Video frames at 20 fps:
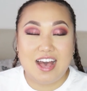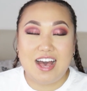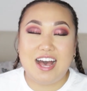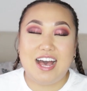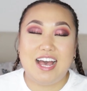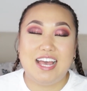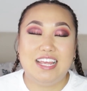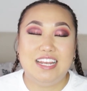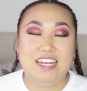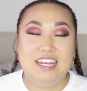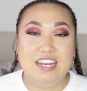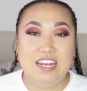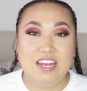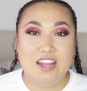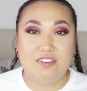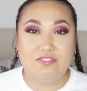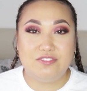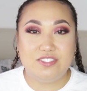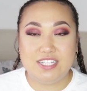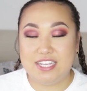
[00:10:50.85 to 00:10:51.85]
I
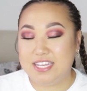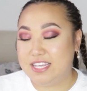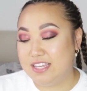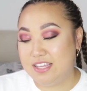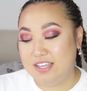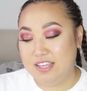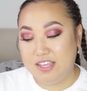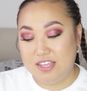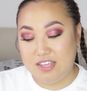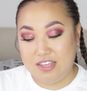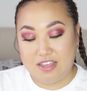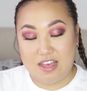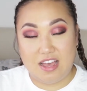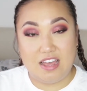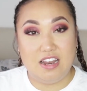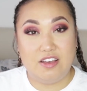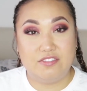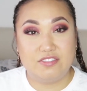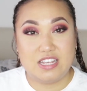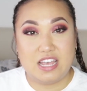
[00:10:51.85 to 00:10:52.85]
loved it. I
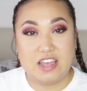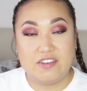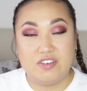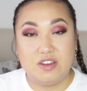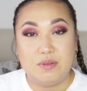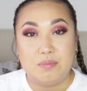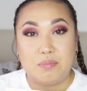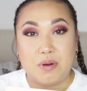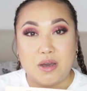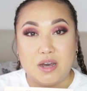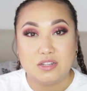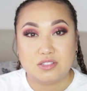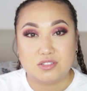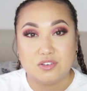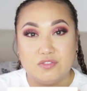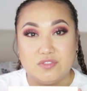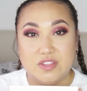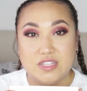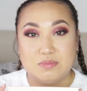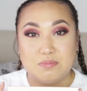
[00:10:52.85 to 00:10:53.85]
loved every part
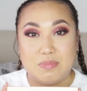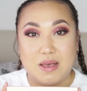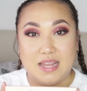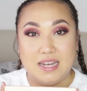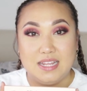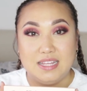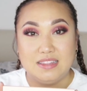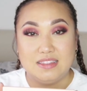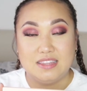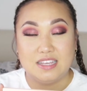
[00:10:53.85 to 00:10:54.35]
of this palette.